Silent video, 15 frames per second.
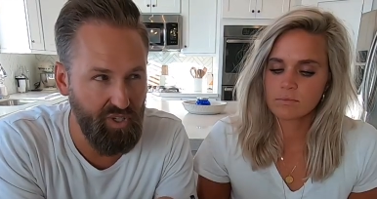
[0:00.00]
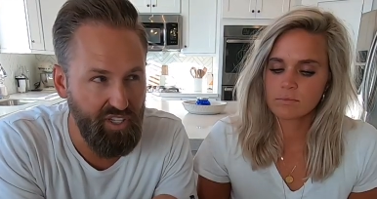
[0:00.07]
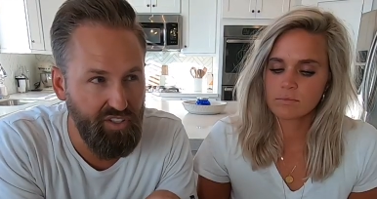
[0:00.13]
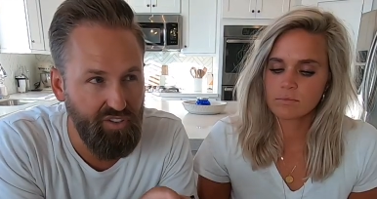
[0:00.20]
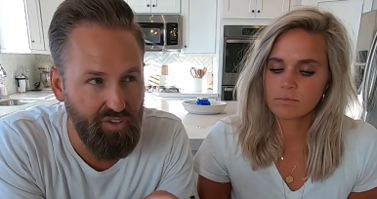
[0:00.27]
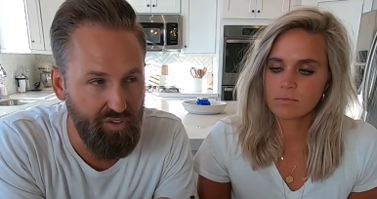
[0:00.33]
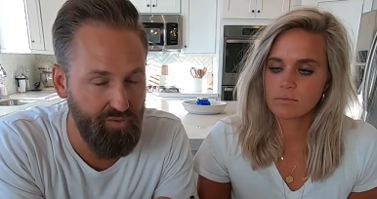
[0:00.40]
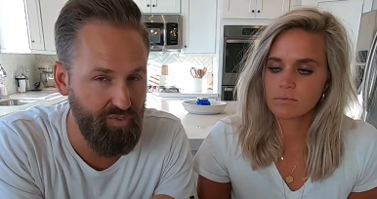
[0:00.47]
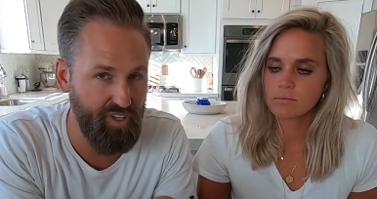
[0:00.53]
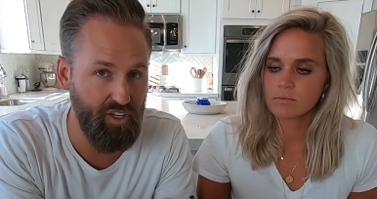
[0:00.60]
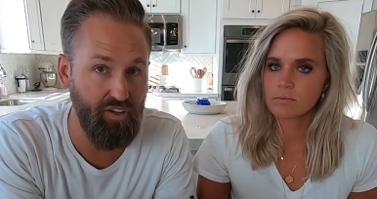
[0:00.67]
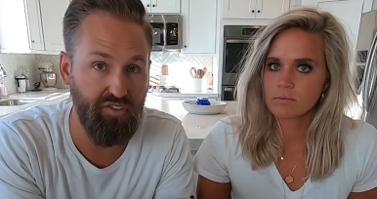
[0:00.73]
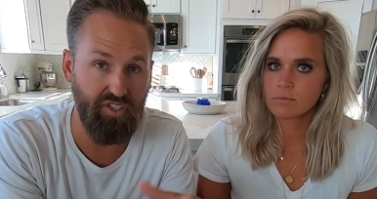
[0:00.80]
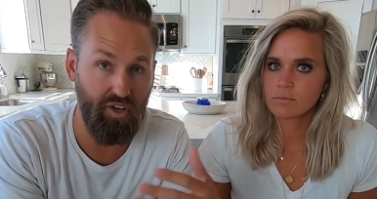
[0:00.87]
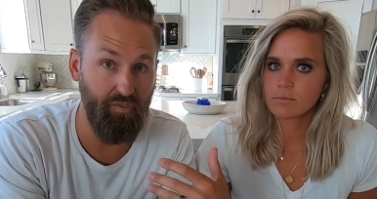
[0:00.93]
Speaker 1: we do
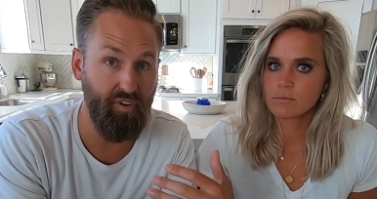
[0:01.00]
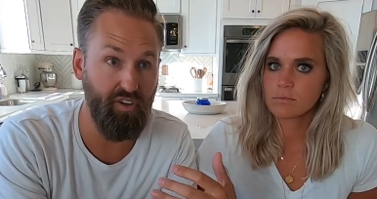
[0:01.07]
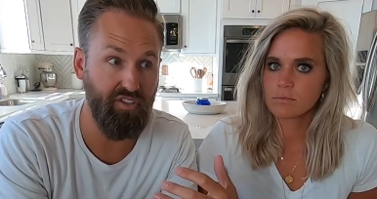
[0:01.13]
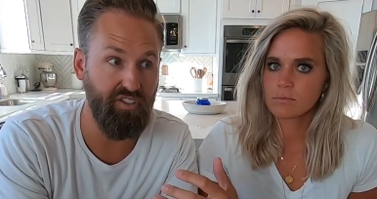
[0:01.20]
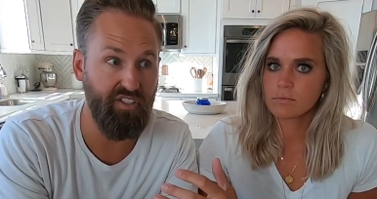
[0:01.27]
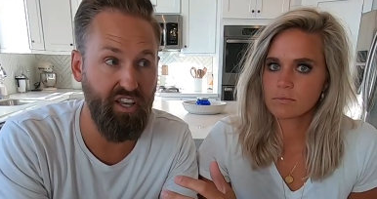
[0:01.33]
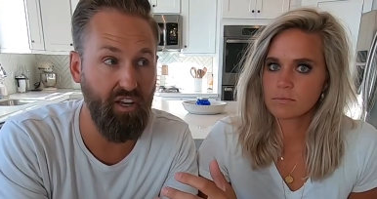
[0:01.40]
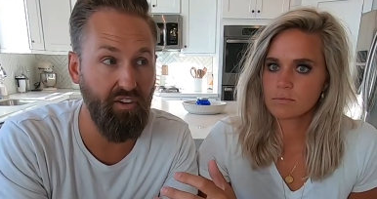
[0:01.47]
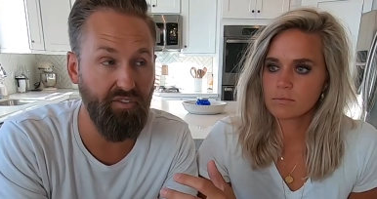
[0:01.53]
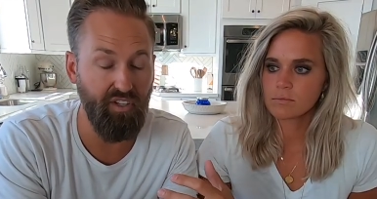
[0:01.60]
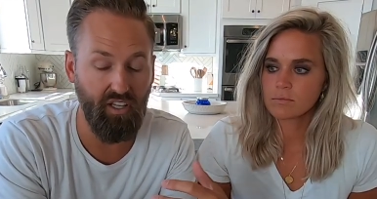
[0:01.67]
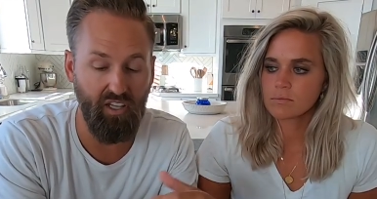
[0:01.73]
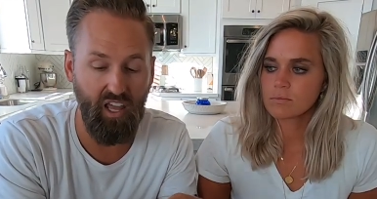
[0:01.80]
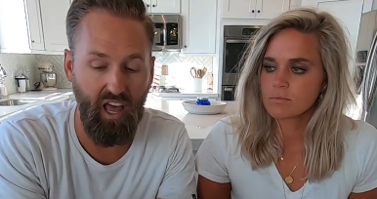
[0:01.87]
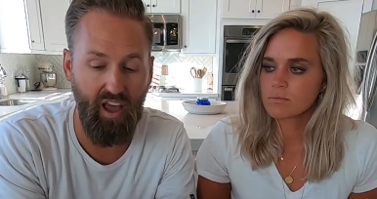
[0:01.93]
videos of ourselves a
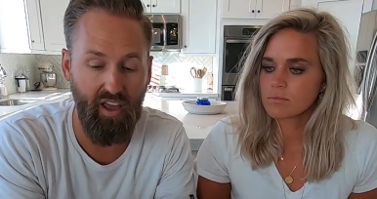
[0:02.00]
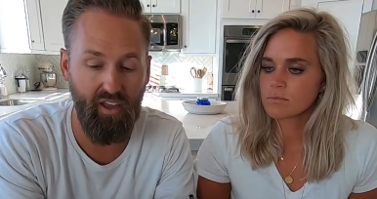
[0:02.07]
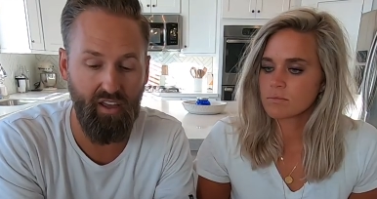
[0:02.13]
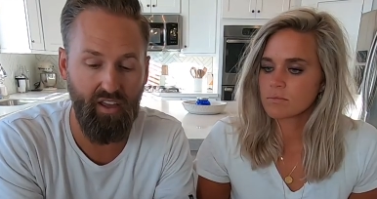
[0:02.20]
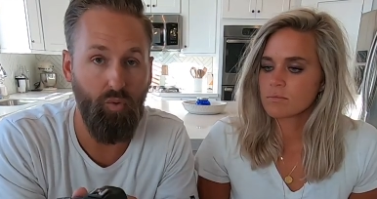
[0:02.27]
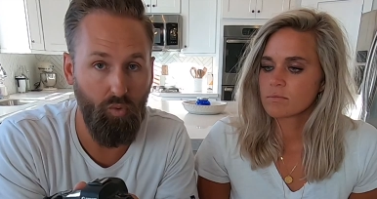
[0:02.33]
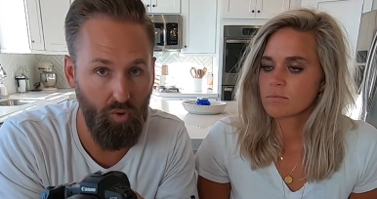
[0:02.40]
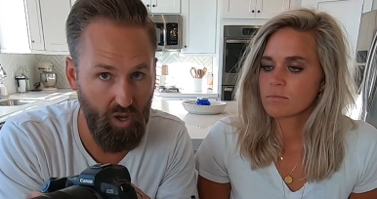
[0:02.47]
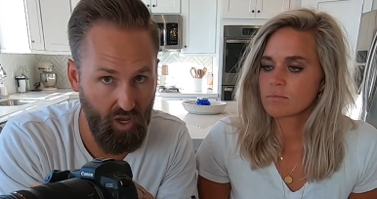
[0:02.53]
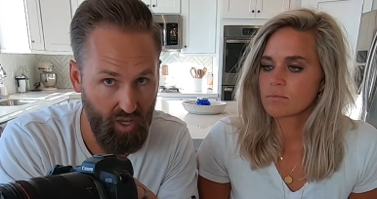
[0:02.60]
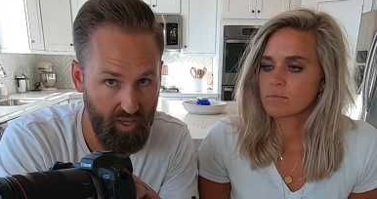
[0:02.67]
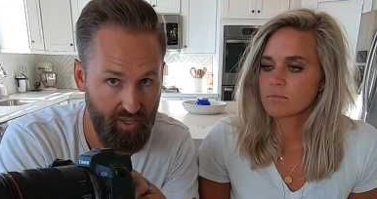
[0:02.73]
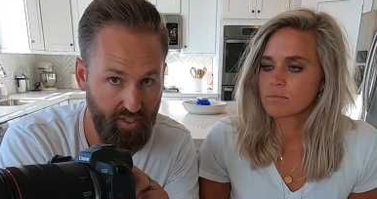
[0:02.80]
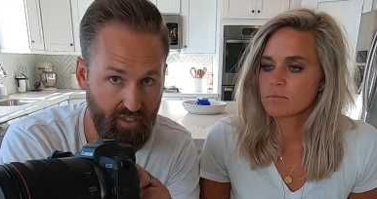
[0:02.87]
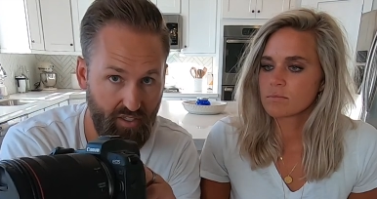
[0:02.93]
lot,
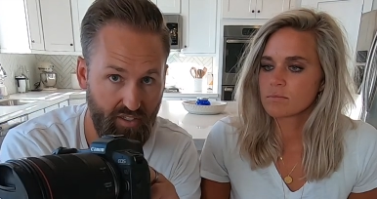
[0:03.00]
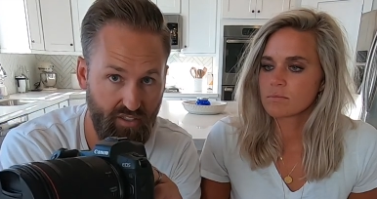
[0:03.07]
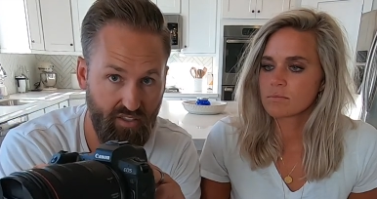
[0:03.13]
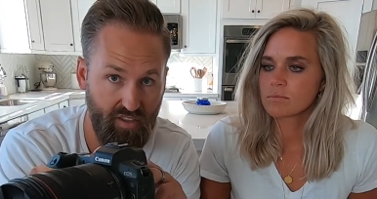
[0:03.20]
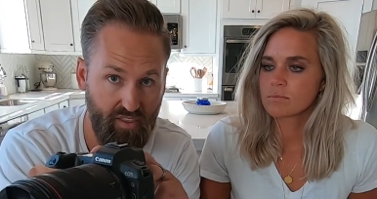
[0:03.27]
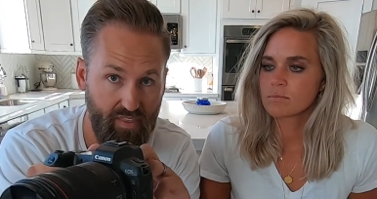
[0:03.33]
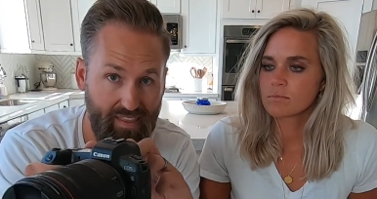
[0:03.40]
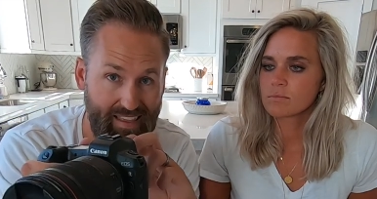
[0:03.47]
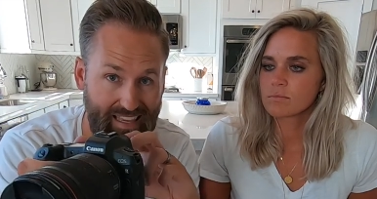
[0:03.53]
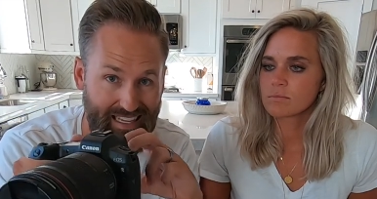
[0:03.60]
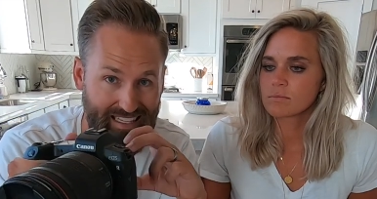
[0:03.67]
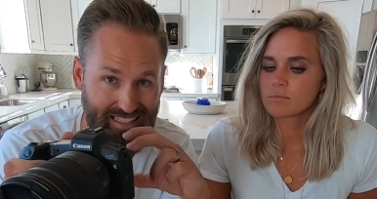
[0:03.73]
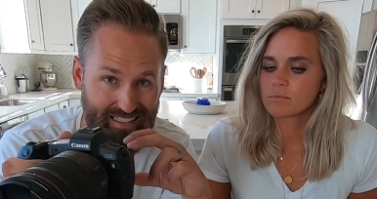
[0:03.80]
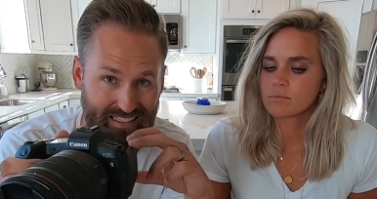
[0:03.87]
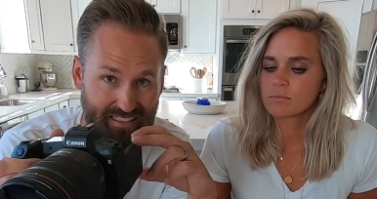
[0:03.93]
was
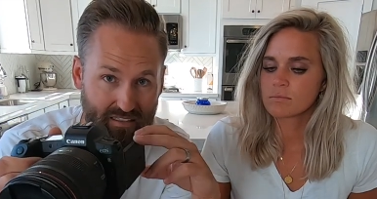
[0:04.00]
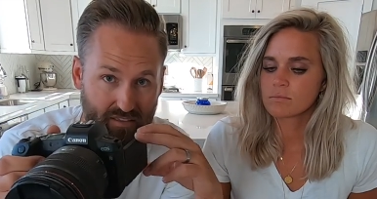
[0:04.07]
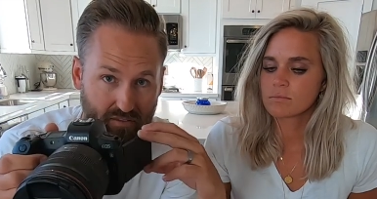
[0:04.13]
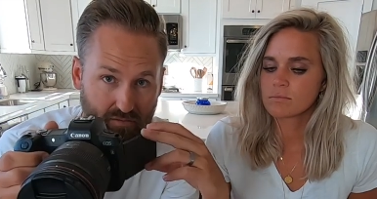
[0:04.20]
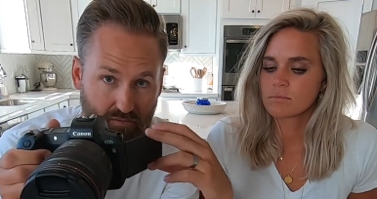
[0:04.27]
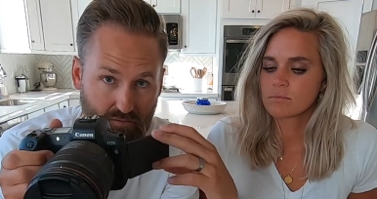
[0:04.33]
this.